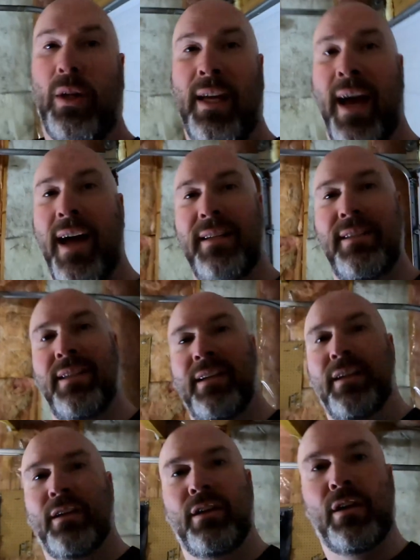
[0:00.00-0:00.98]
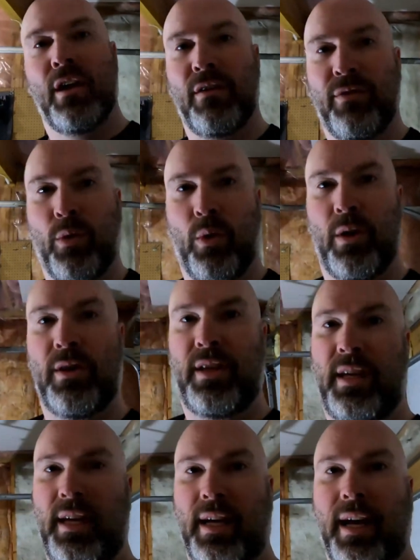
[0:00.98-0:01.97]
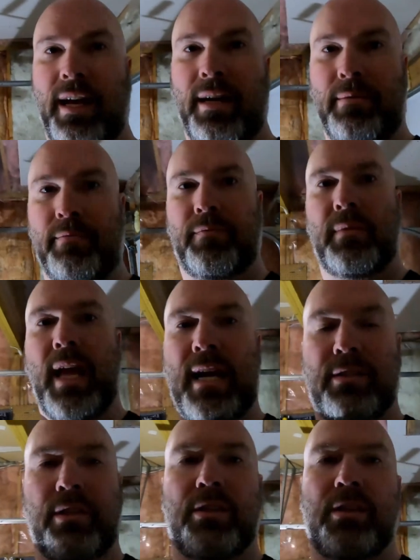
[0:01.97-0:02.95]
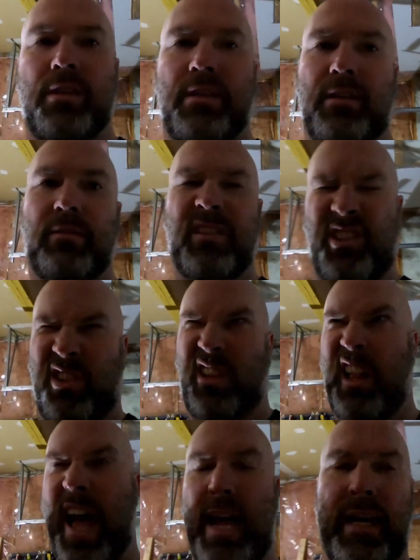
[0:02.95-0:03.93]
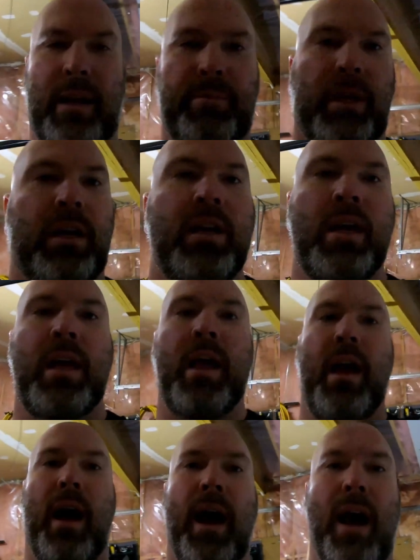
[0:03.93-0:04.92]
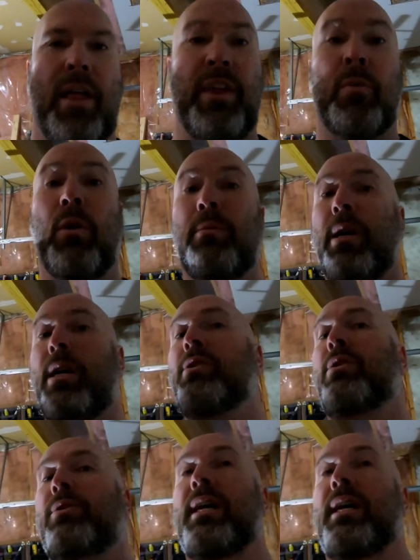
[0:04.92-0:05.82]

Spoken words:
cut for the access to there's a little attic up there. I think what I'm gonna do is